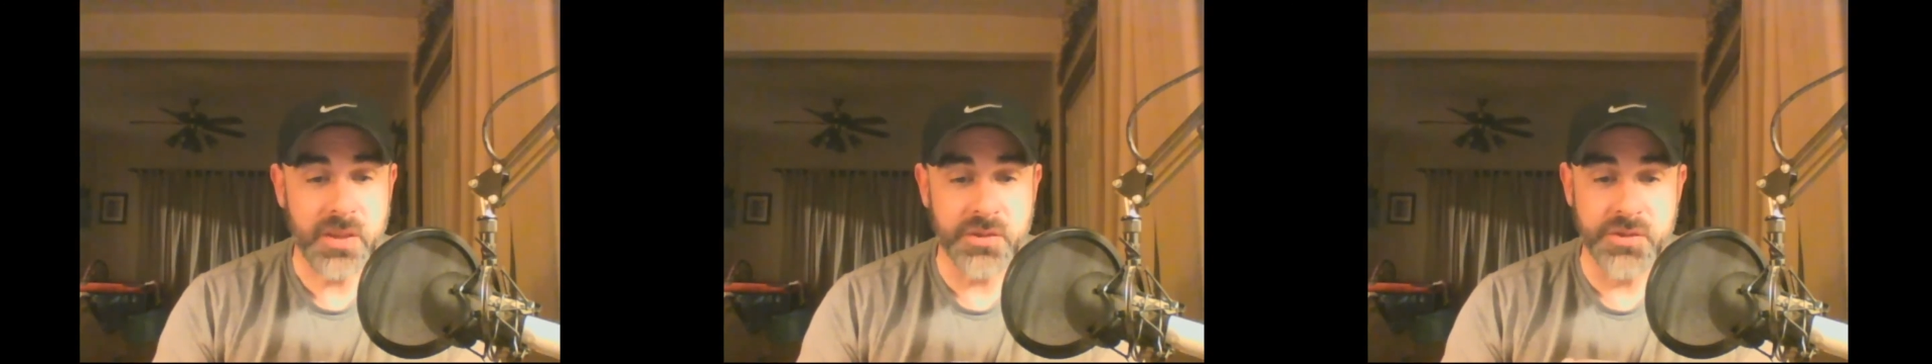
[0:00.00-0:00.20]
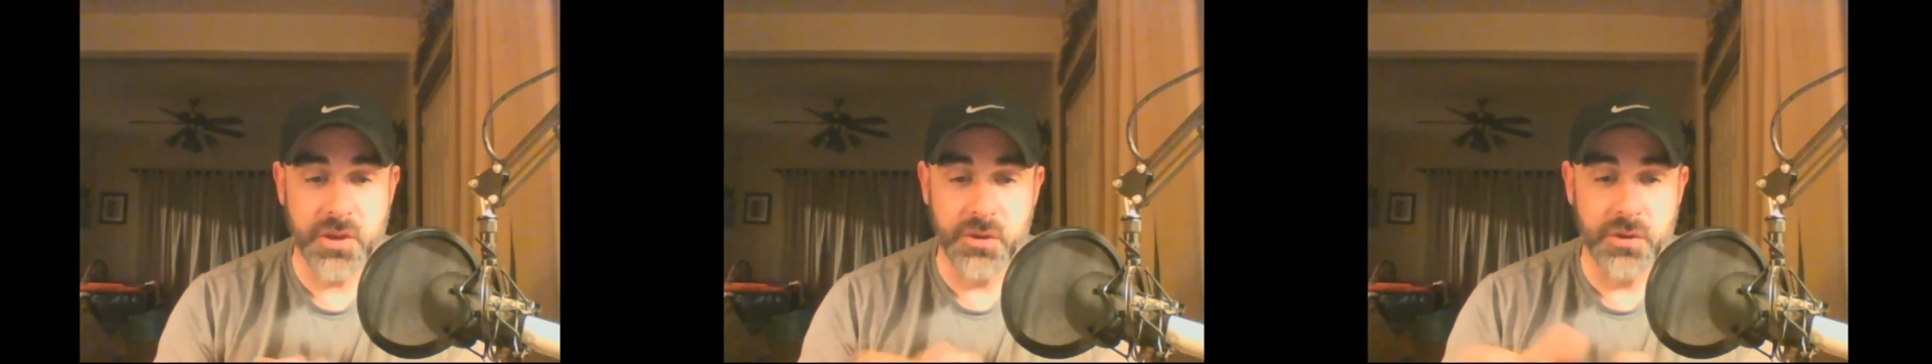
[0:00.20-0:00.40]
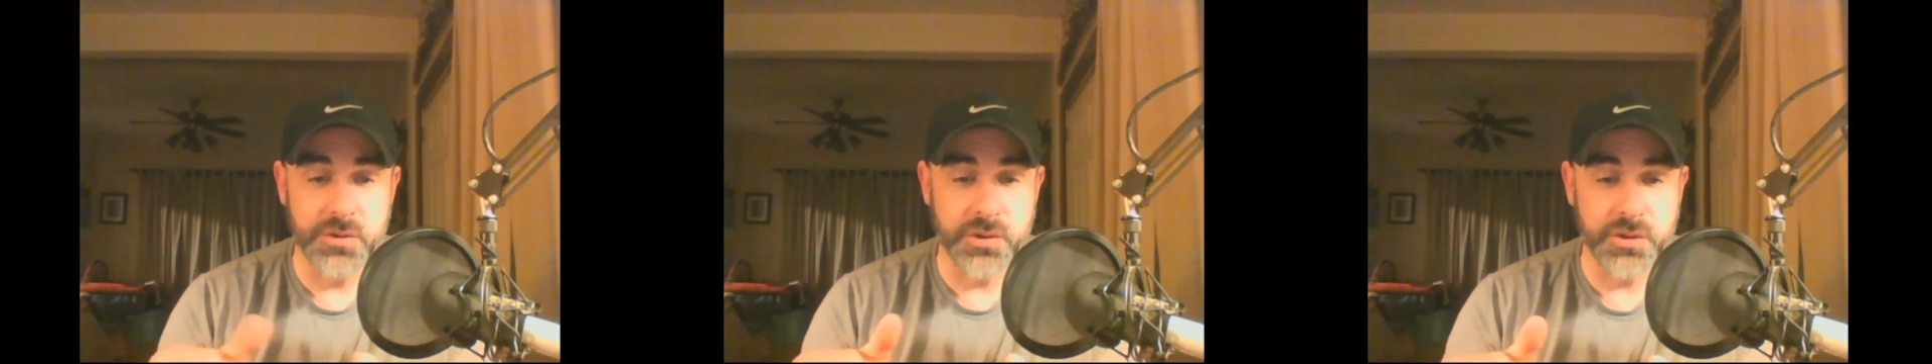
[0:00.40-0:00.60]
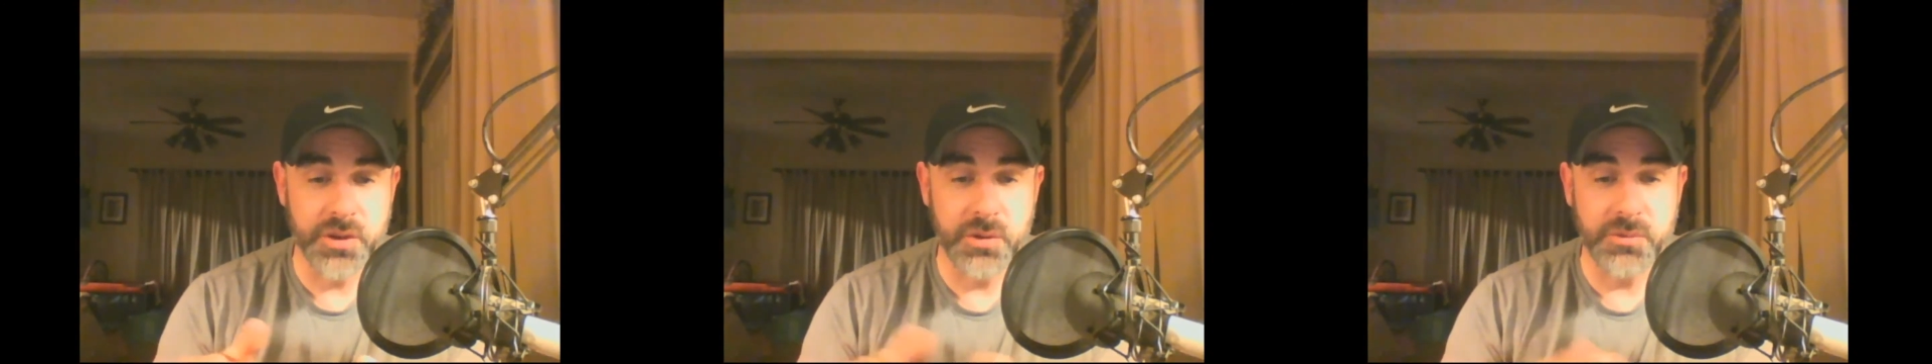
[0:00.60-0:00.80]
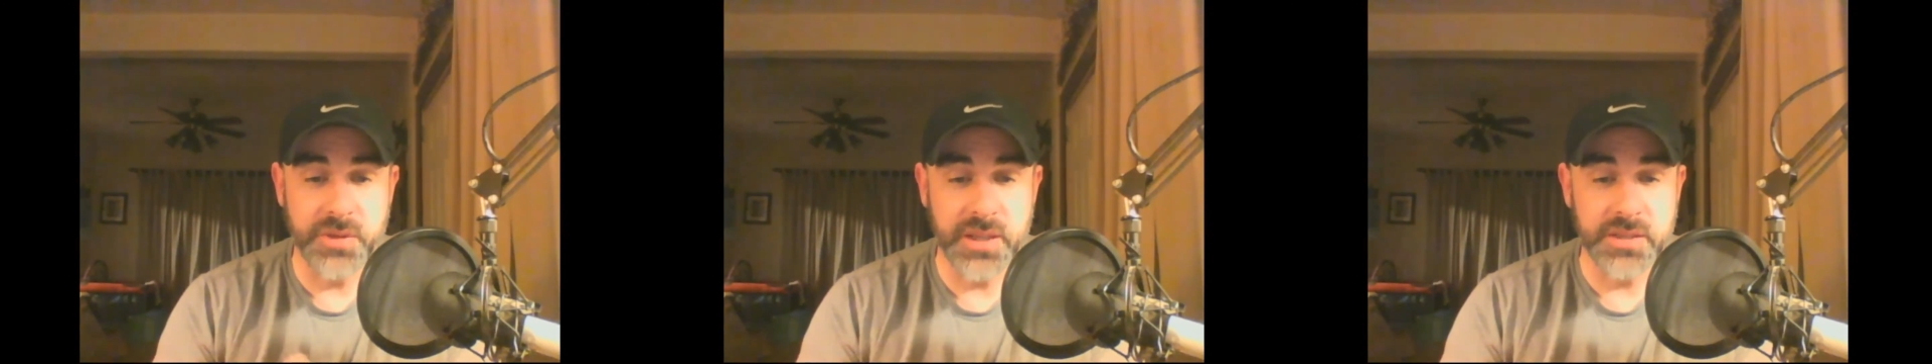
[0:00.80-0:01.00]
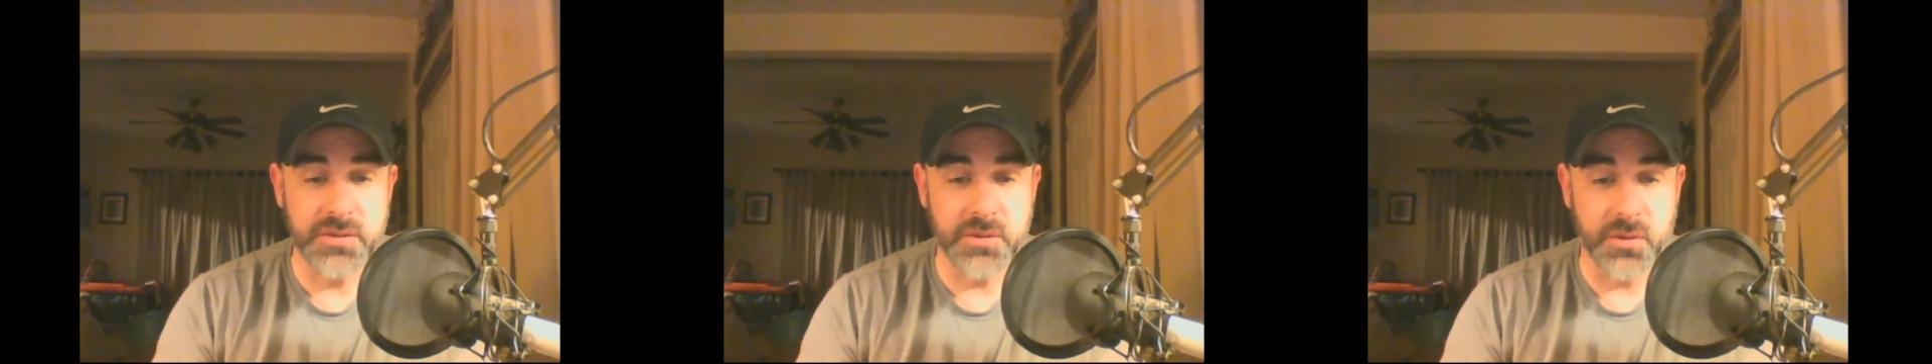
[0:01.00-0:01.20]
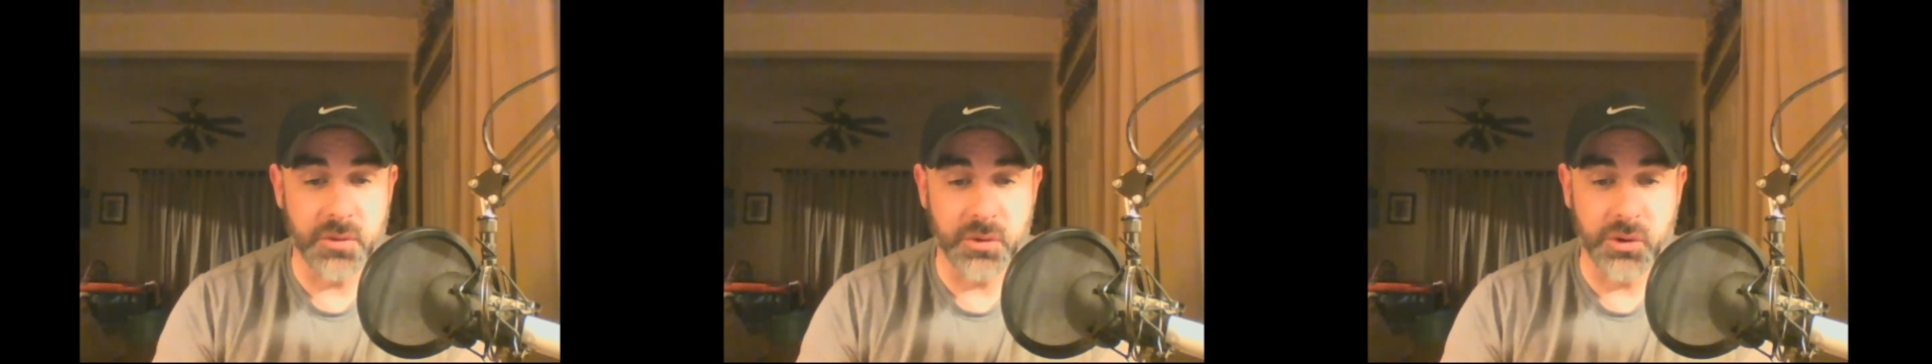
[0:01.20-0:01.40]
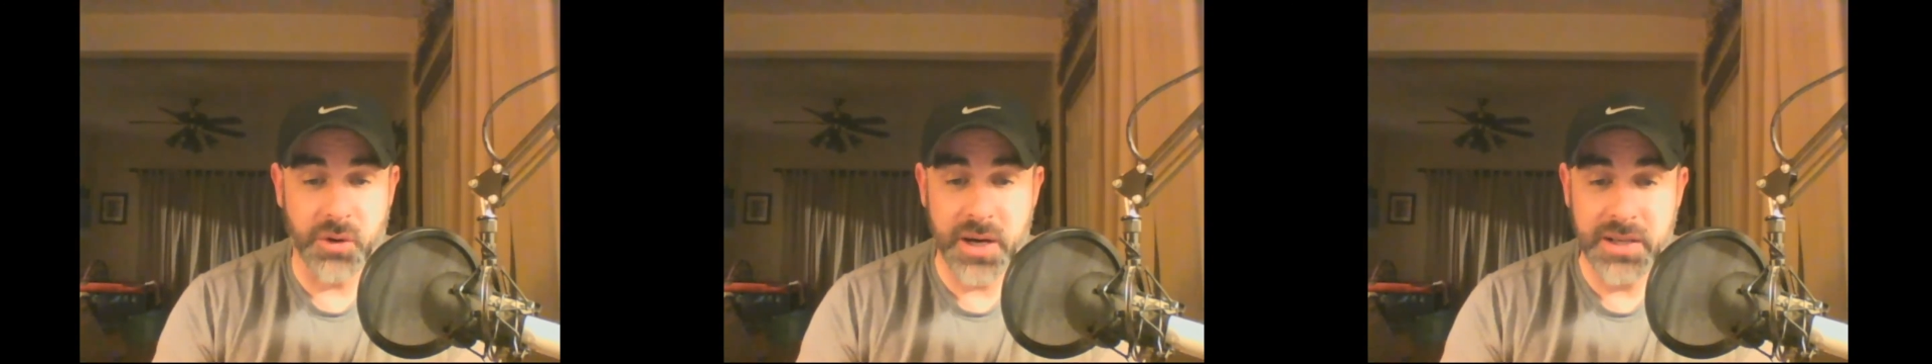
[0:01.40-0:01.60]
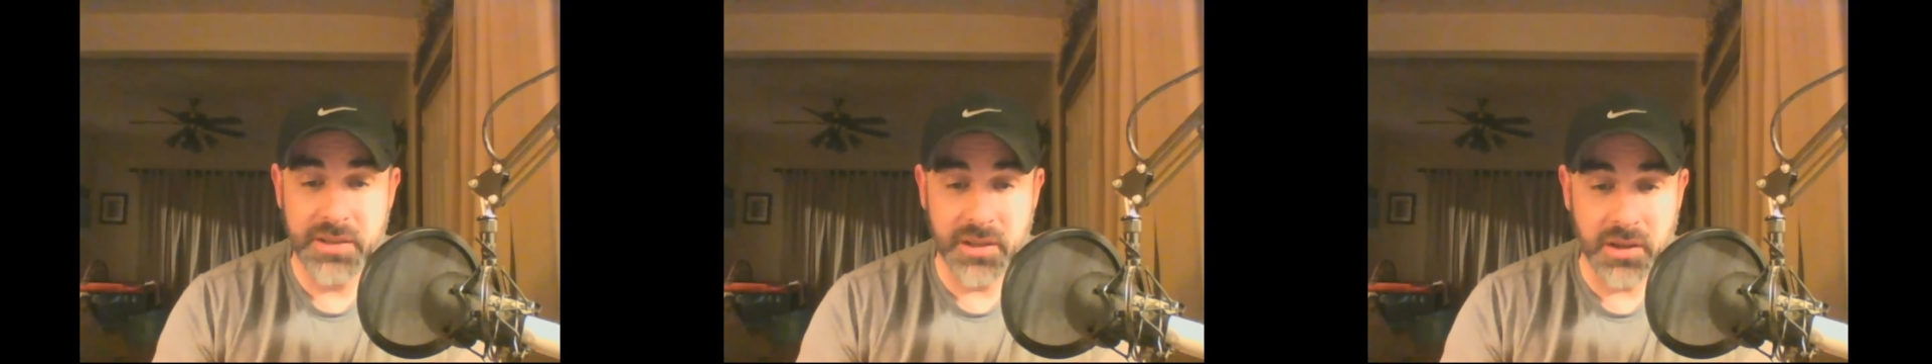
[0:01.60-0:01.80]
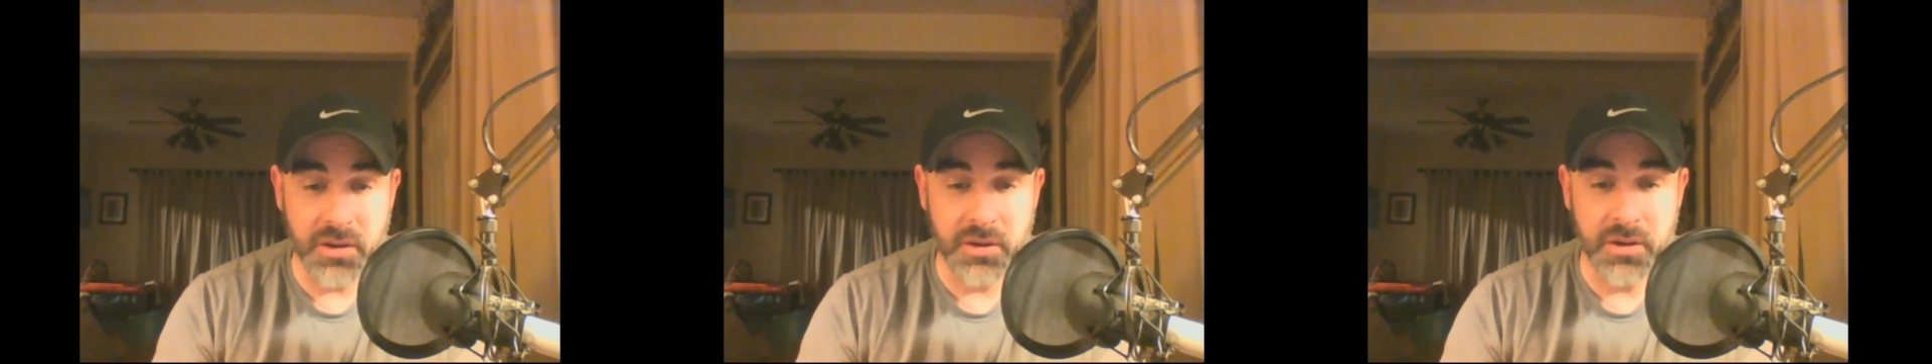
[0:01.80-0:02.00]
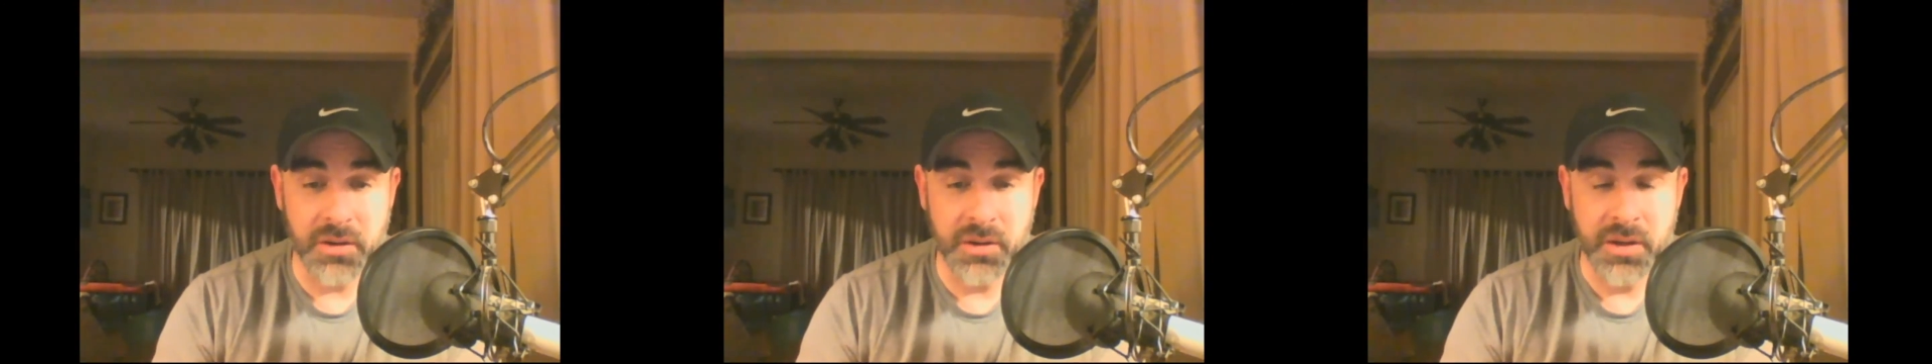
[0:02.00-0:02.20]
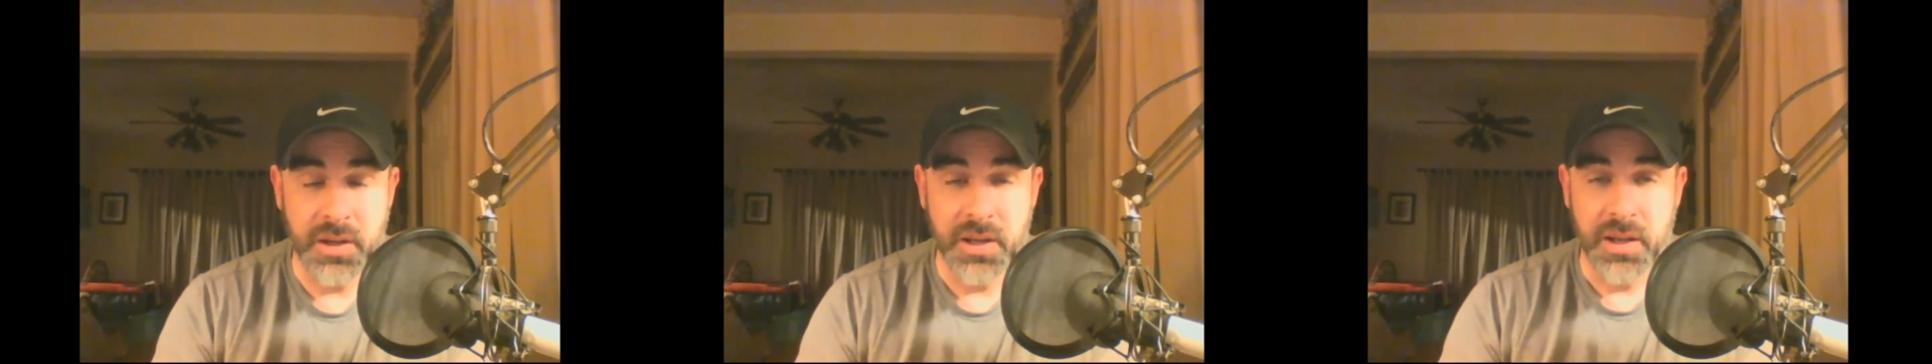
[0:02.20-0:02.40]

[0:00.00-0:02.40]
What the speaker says: So those are two things that are great to learn.